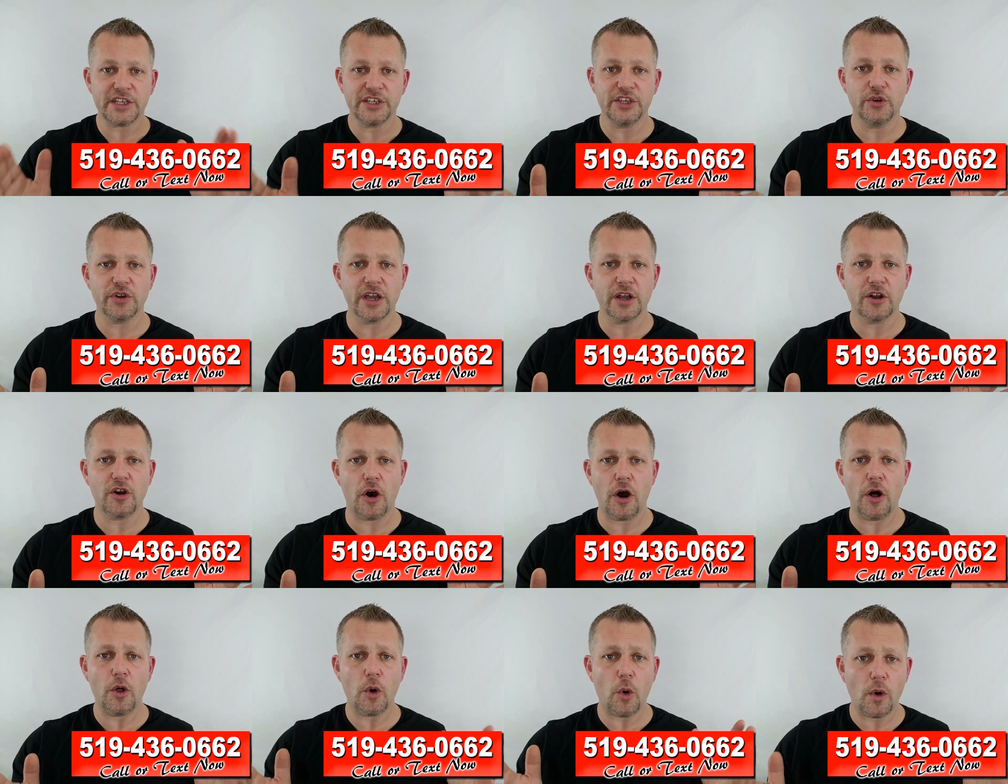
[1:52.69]
You can
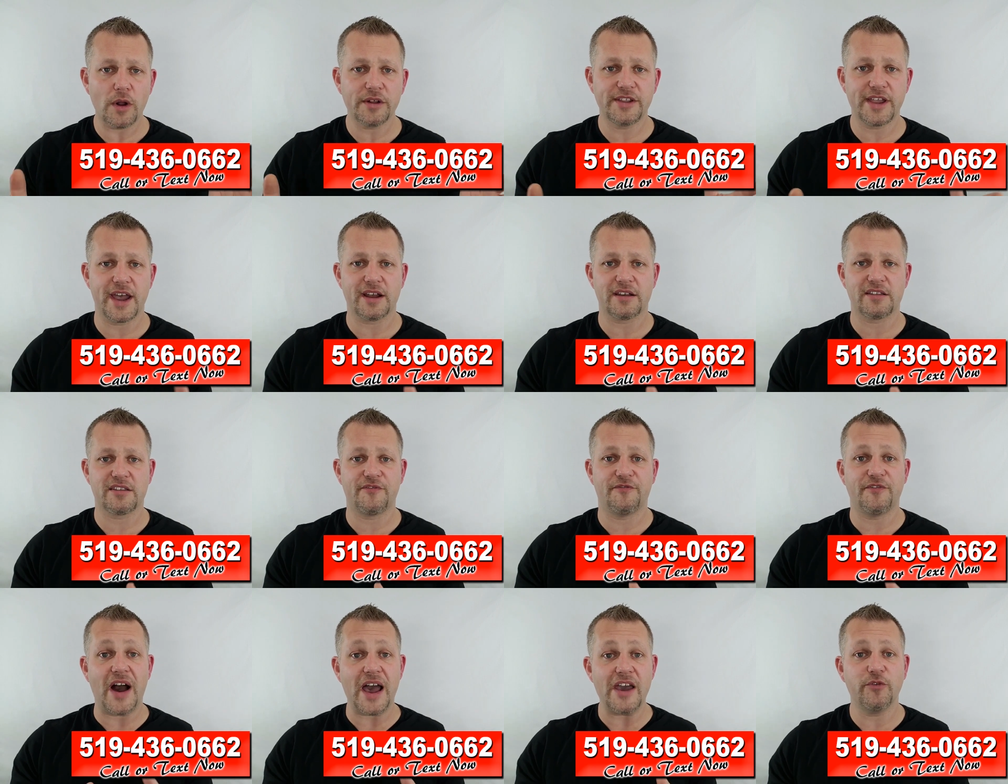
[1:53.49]
call or
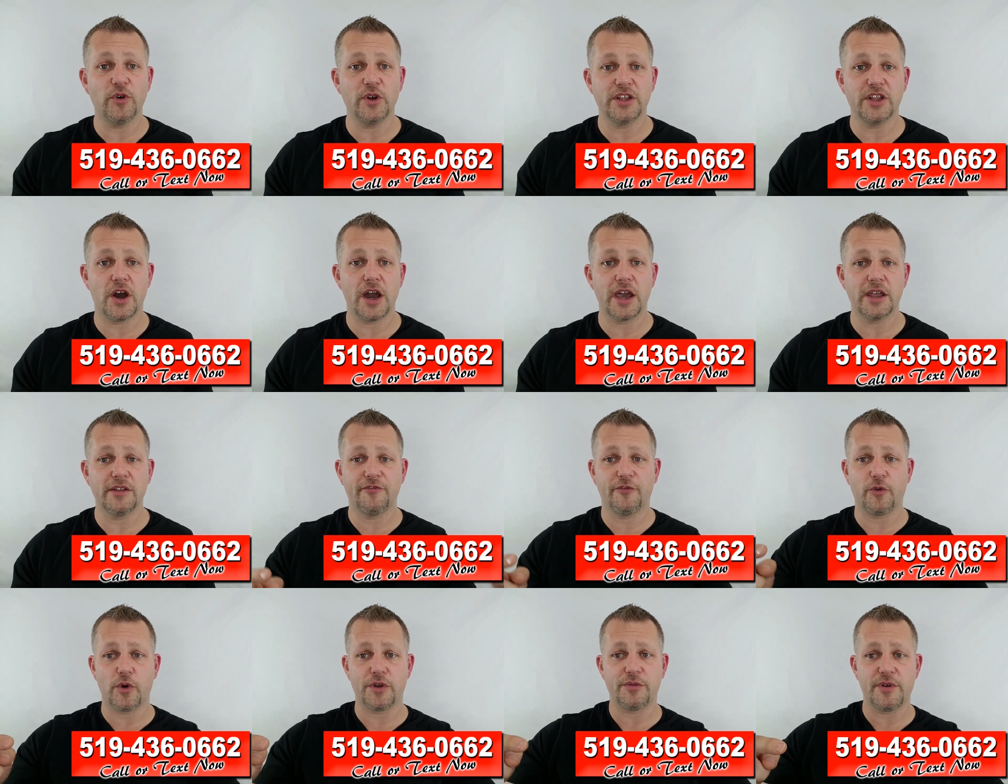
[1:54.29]
text
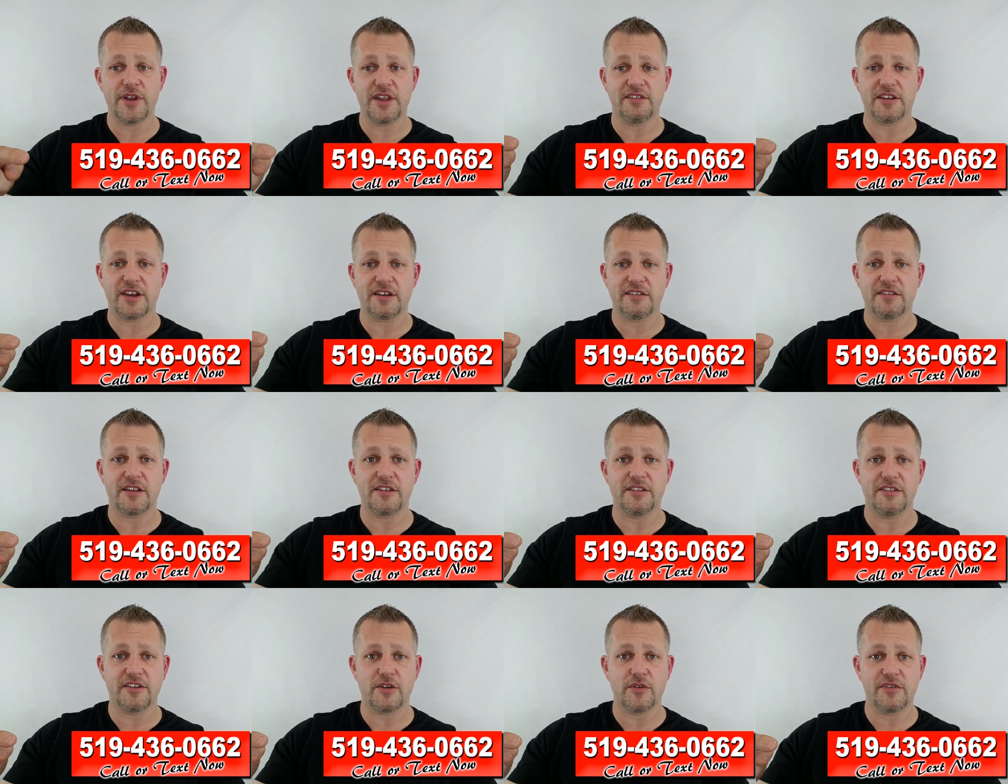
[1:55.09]

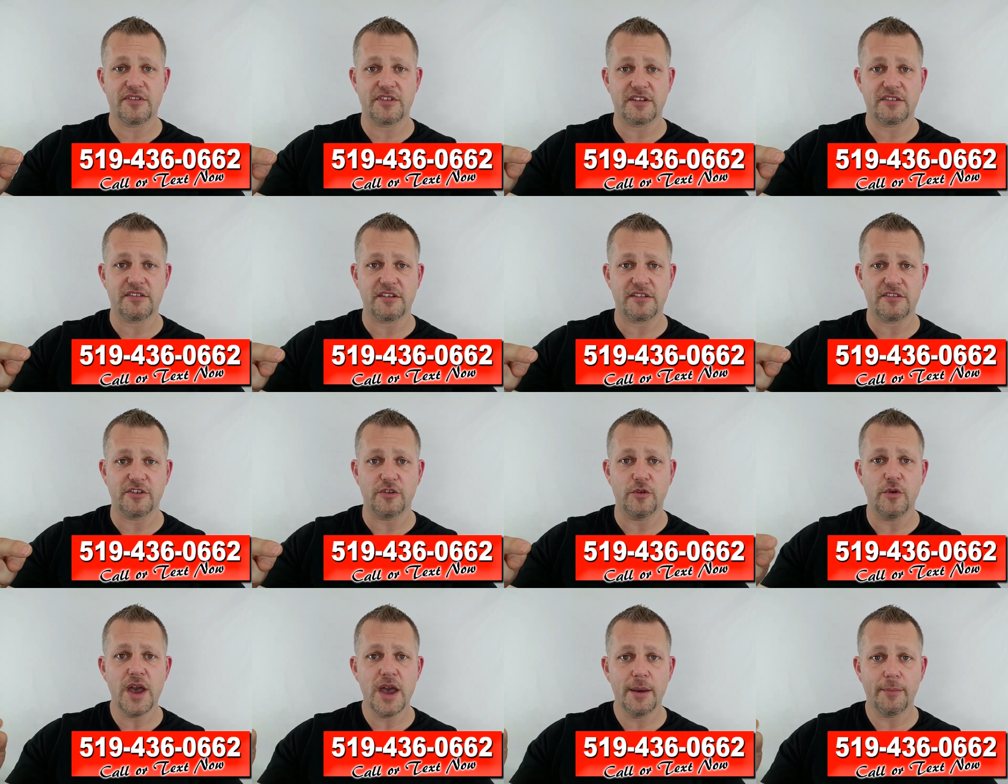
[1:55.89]

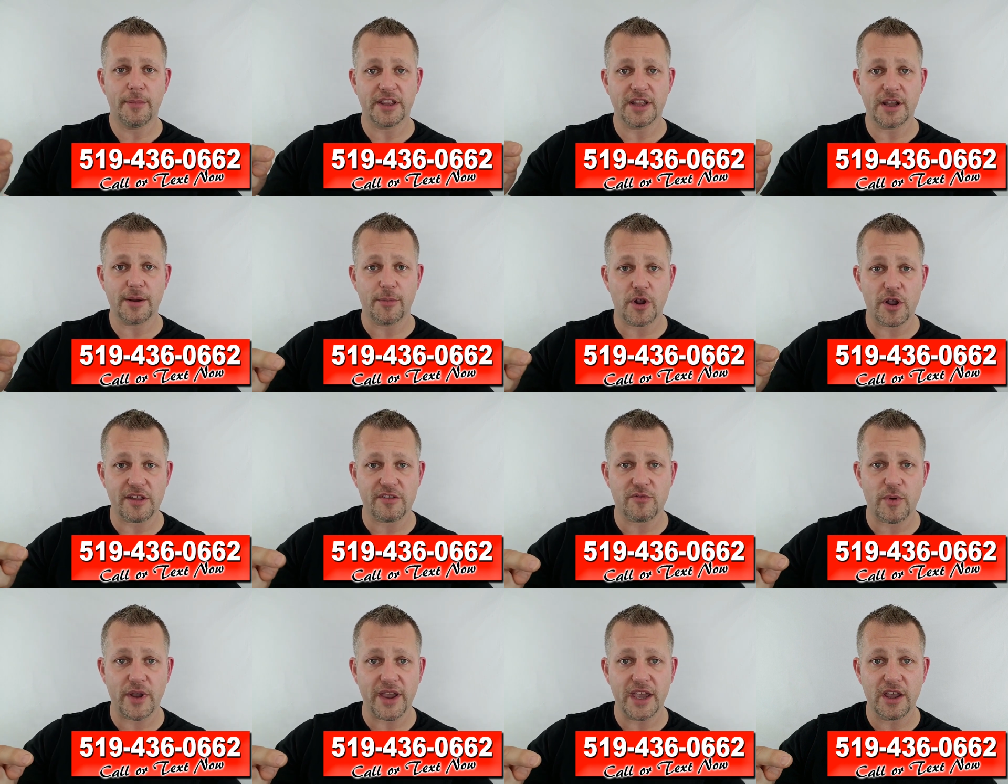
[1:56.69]
519-436-0662. My number
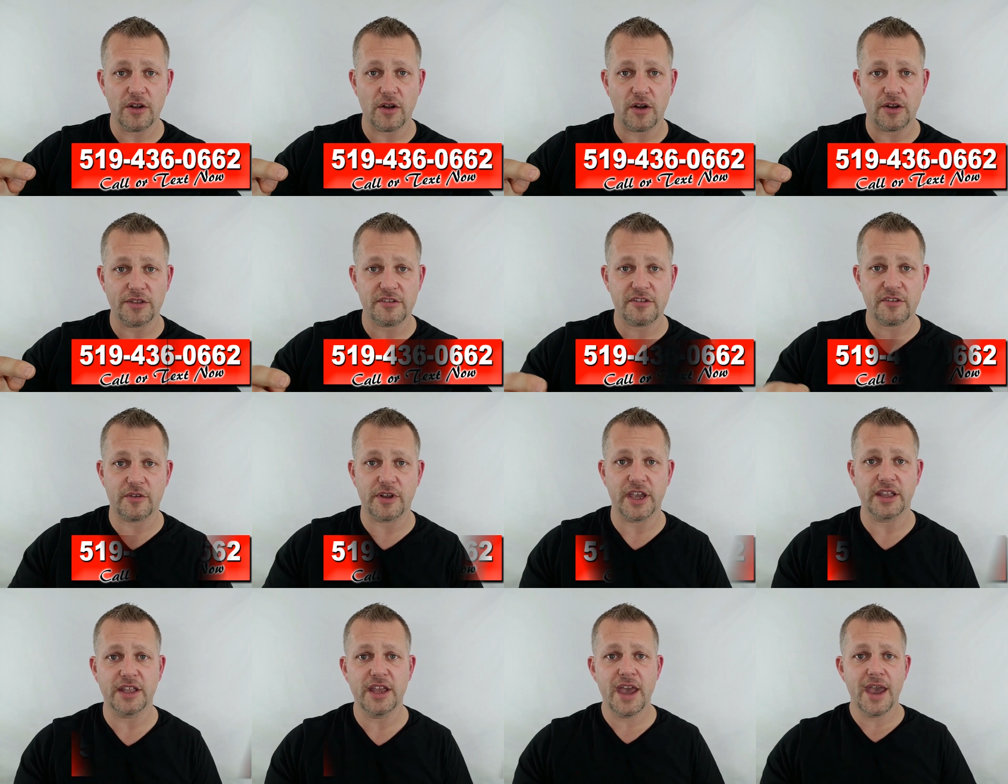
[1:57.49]
is right here on the
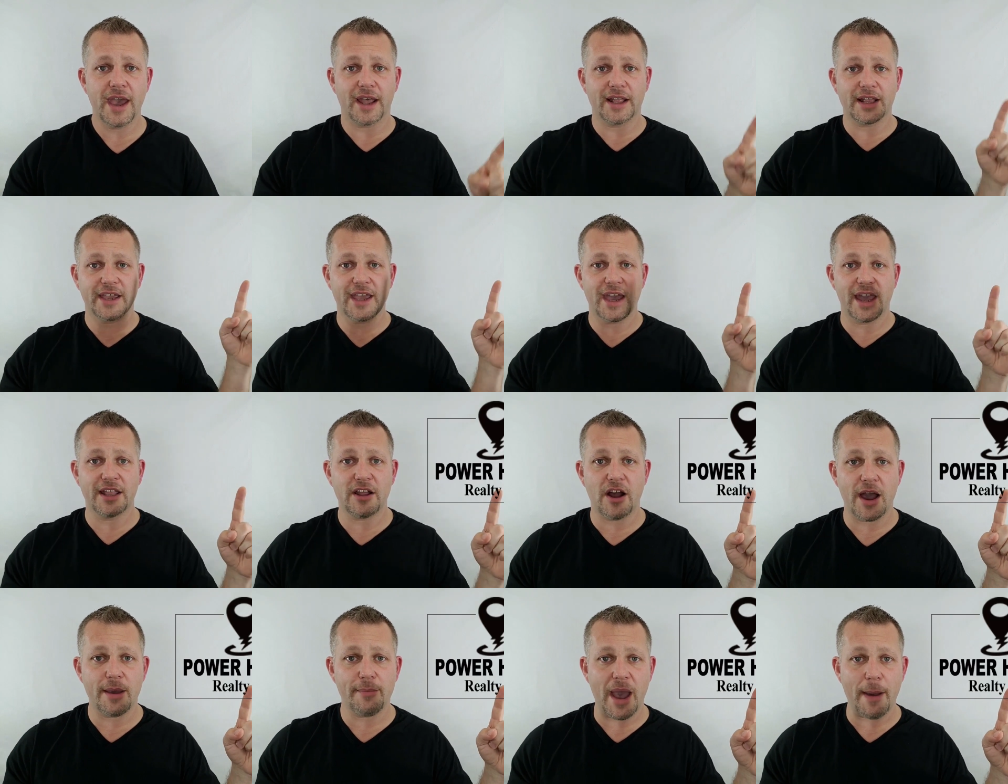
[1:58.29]
screen. And
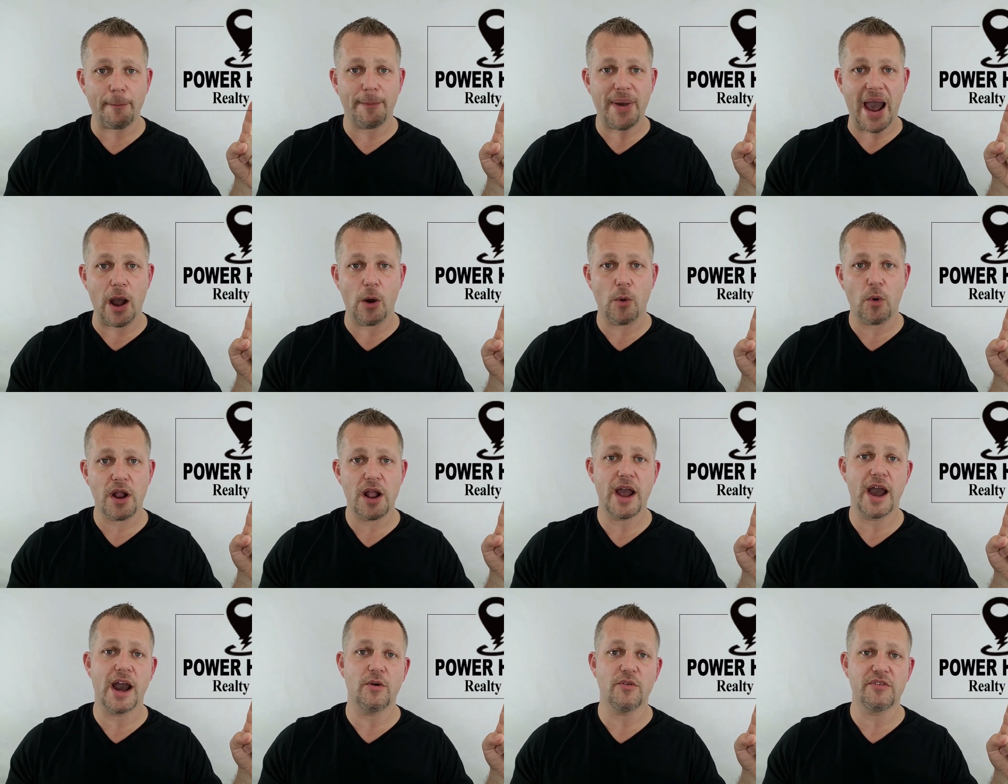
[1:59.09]
again, I'm at
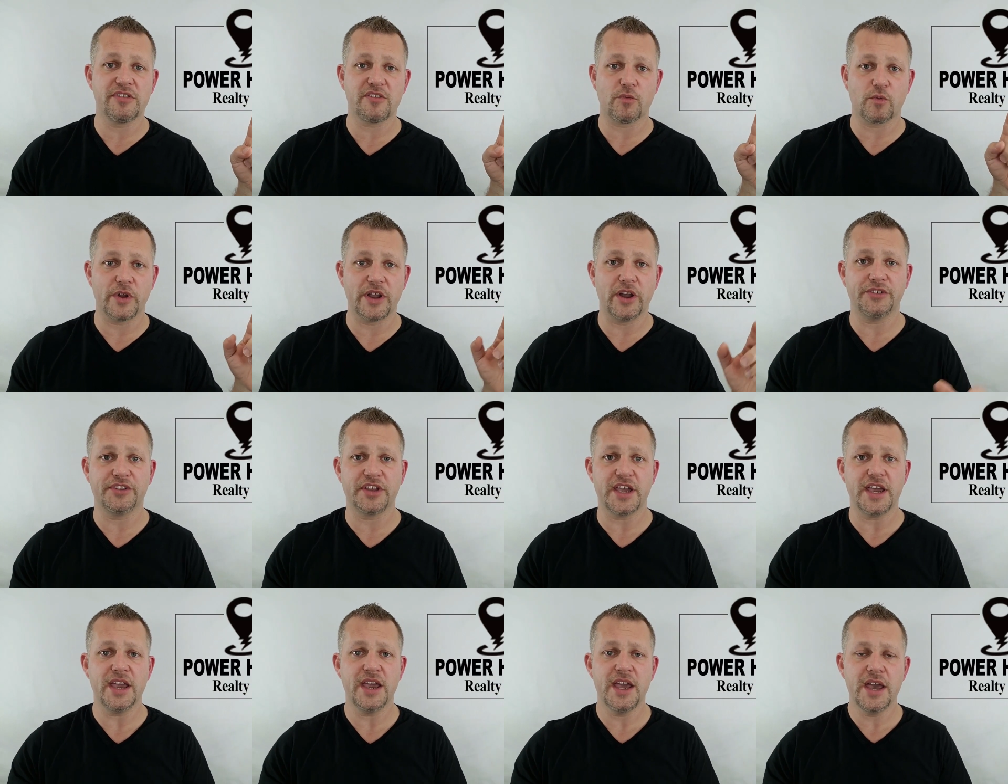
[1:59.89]
Power House
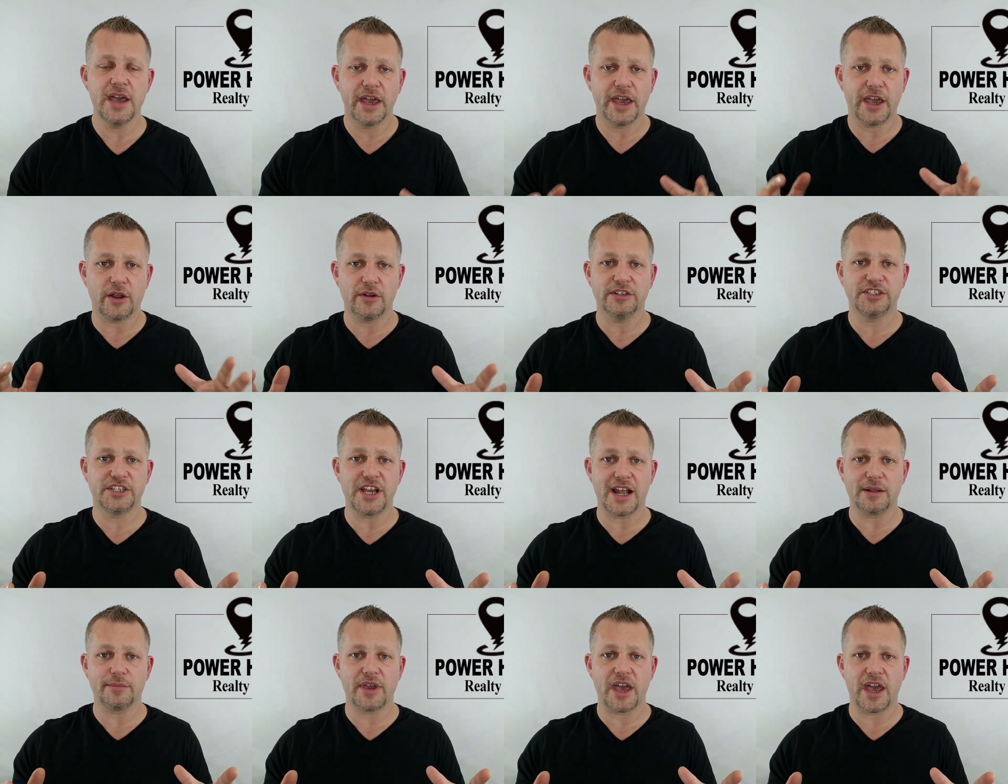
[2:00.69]
Realty here in
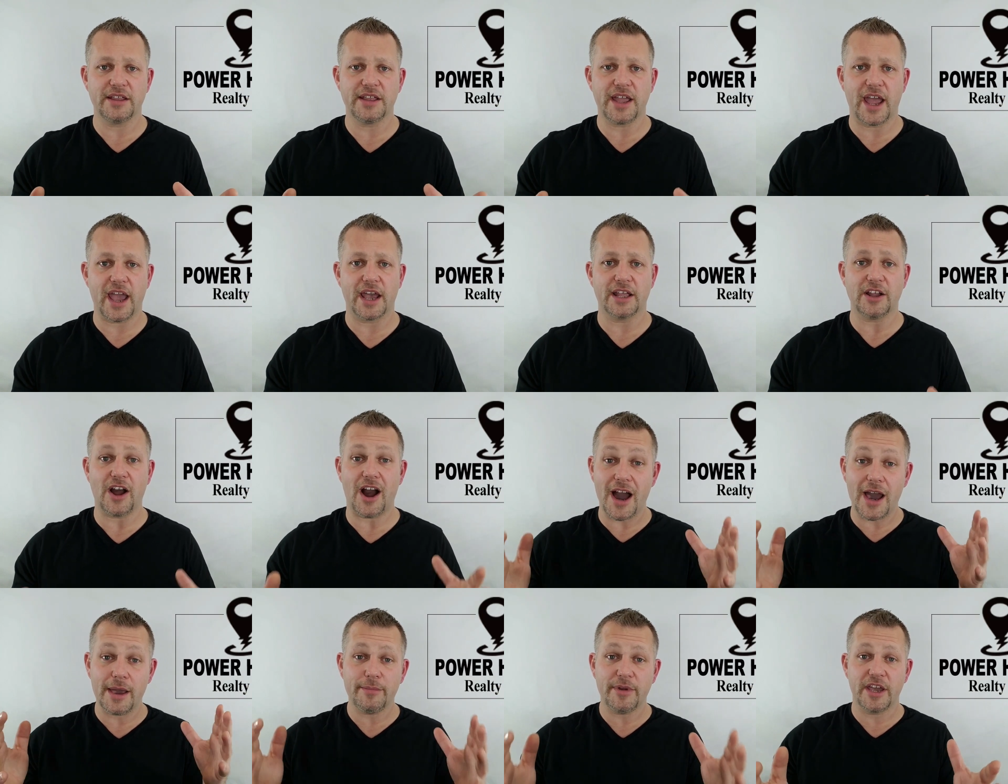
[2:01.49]
Chatham-Kent, and
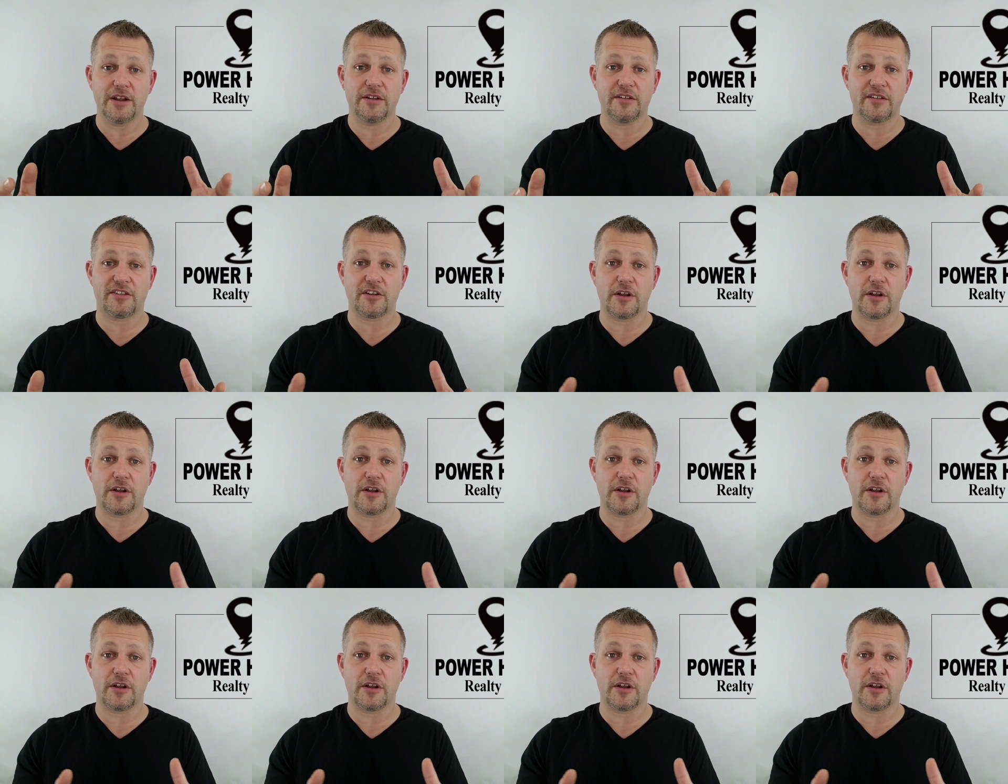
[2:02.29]
I'm here to